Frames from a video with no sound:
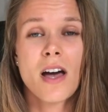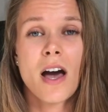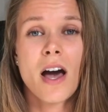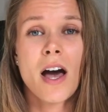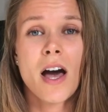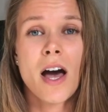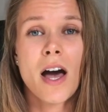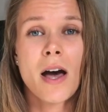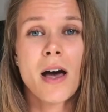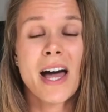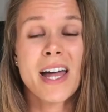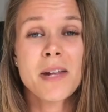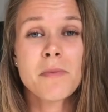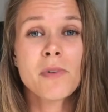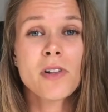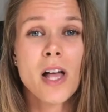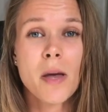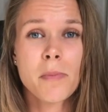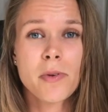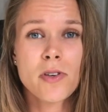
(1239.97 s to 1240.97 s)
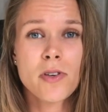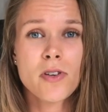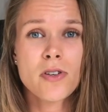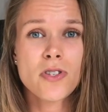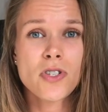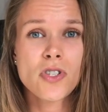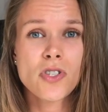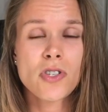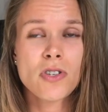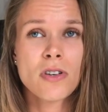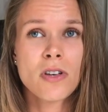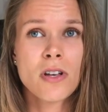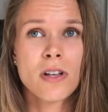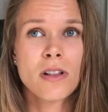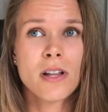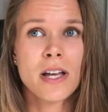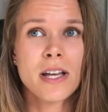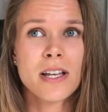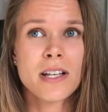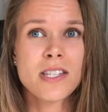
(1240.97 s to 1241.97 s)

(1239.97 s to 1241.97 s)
animal abuse. Like,